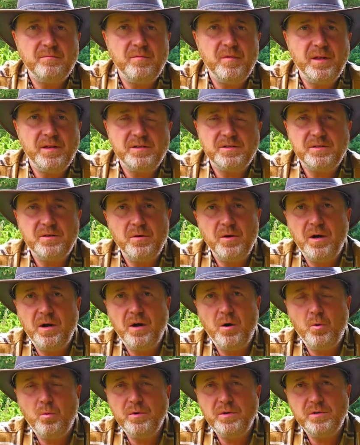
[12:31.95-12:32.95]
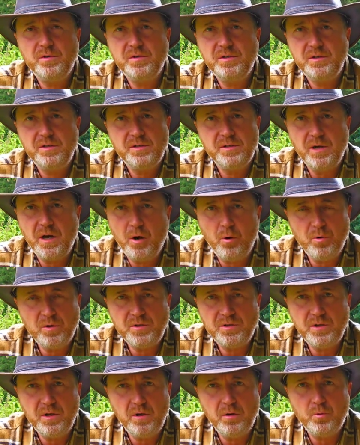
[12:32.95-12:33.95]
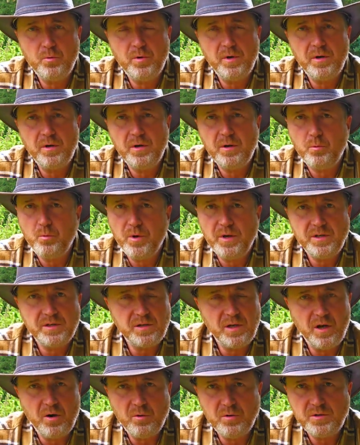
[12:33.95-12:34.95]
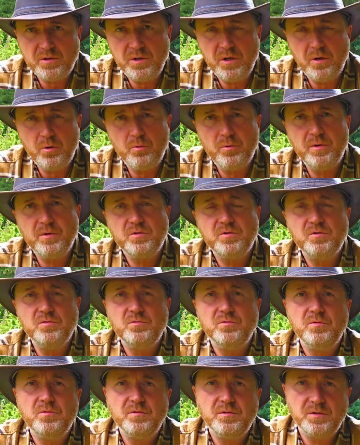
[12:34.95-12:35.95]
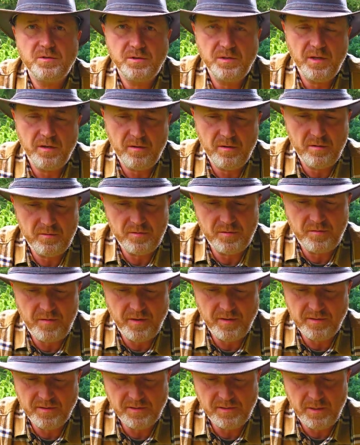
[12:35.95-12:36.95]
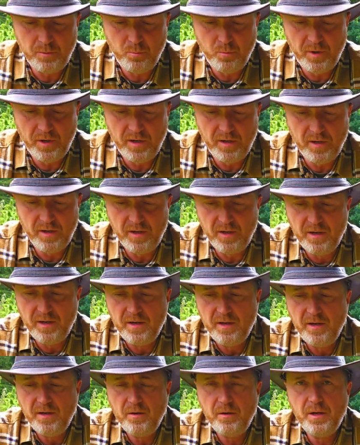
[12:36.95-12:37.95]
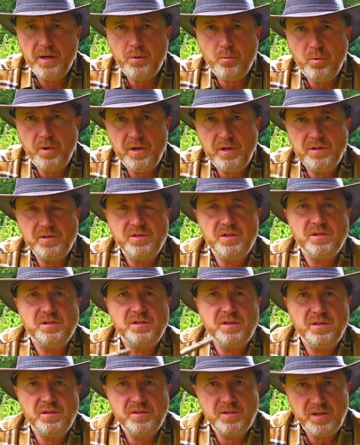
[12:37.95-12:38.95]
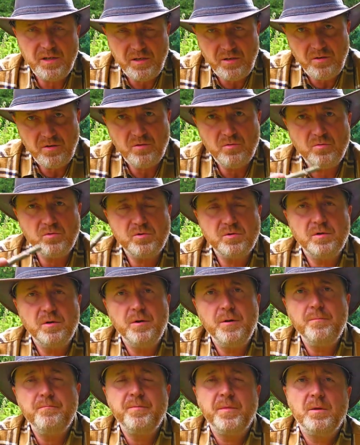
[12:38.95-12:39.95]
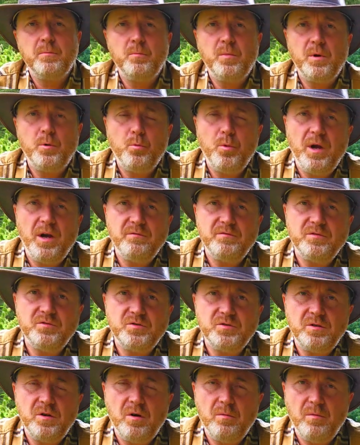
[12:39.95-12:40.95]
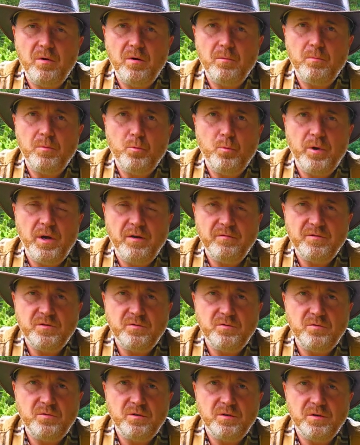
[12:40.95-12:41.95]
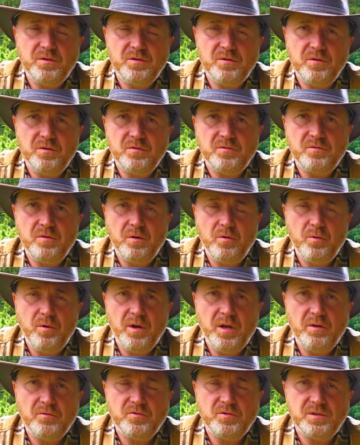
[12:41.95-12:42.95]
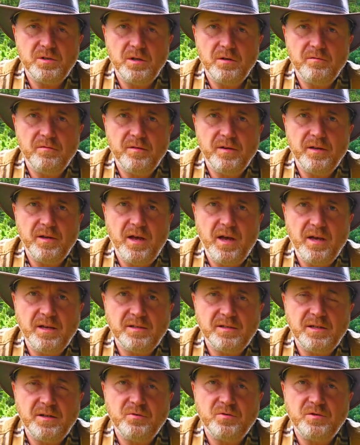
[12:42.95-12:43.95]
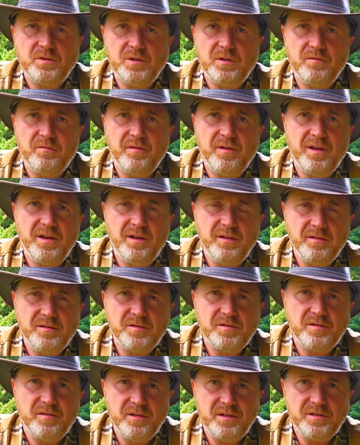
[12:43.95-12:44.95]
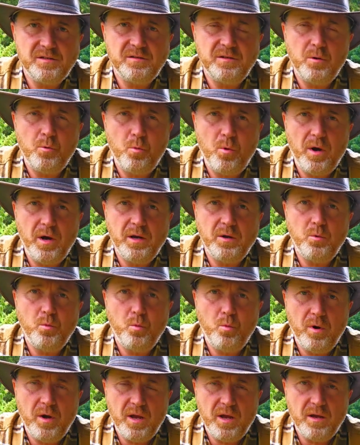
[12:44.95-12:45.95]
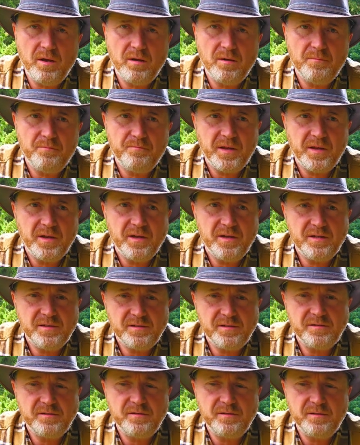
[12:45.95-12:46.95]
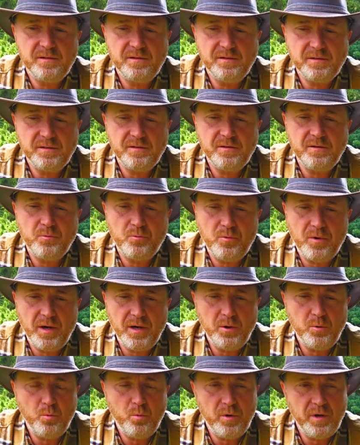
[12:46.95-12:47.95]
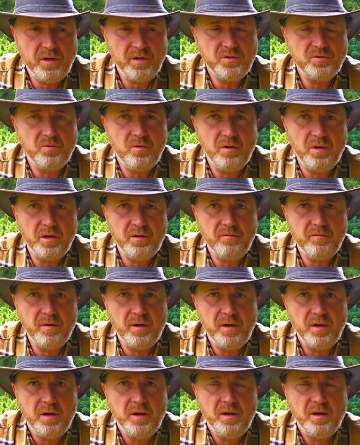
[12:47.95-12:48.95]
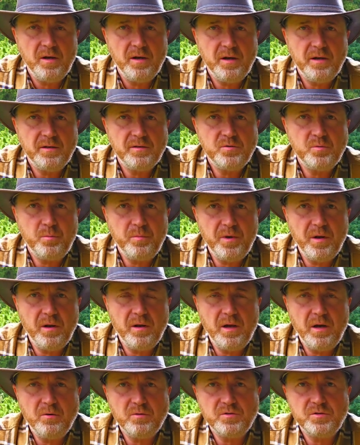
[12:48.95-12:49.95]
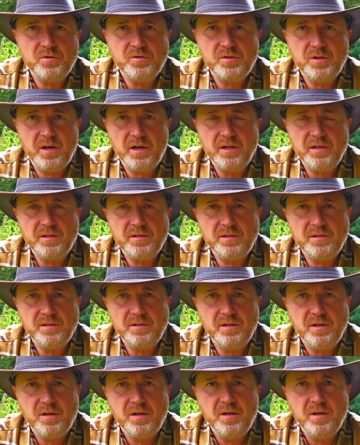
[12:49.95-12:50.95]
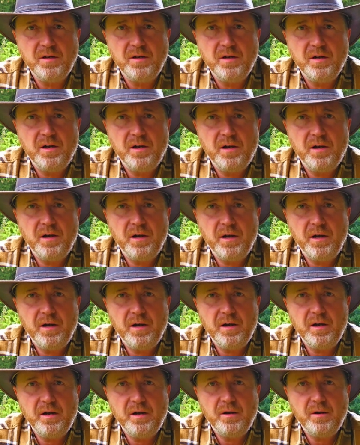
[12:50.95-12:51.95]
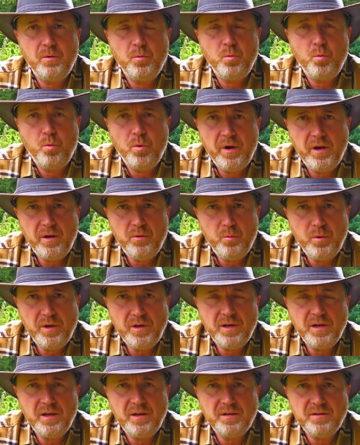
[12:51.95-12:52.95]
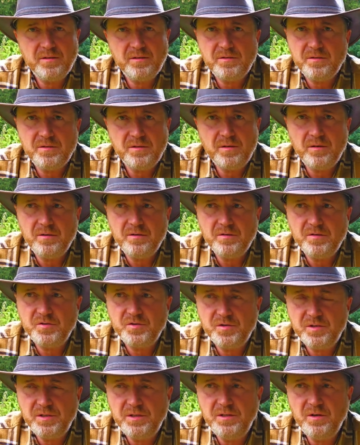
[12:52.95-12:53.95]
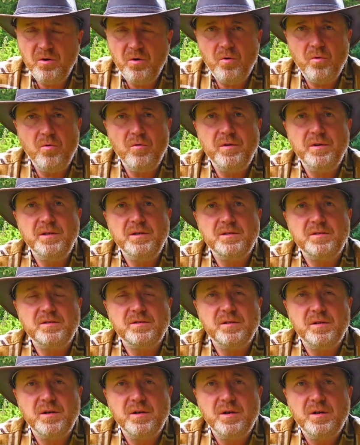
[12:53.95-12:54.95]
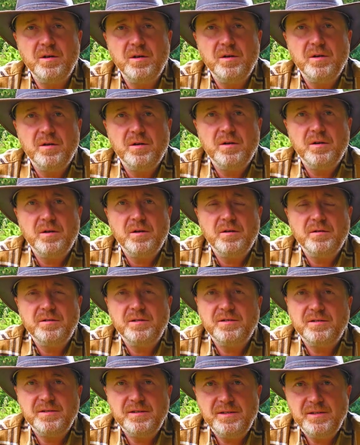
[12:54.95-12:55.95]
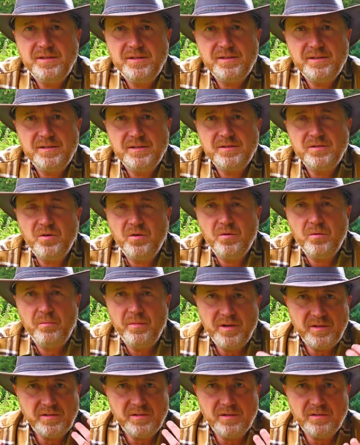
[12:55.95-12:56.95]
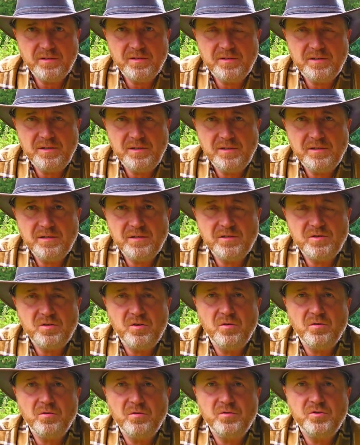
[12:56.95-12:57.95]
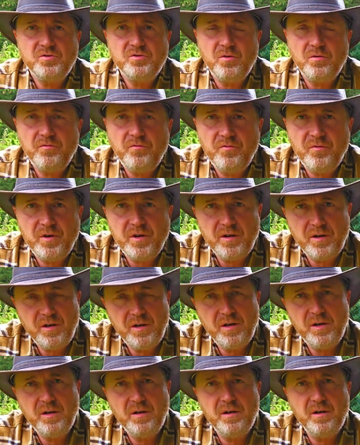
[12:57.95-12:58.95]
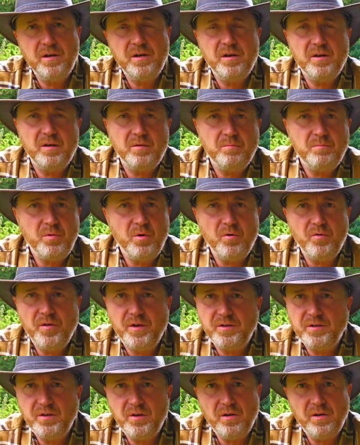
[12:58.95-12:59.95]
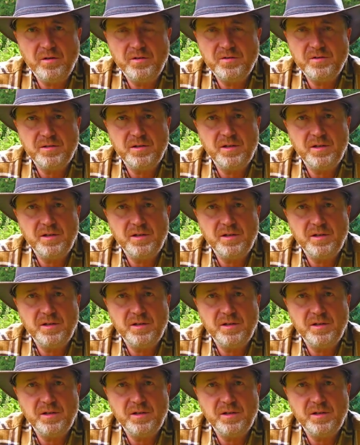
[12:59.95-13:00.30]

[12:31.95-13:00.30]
that's how we teach our children and raise our children to think the same way, and that way it just continues. But we have to stop up. We have to look at ourselves and ask ourselves, is this the right way? Is it the right way to live and to build our society? When we can see all these diseases or mental diseases or suffering in both adults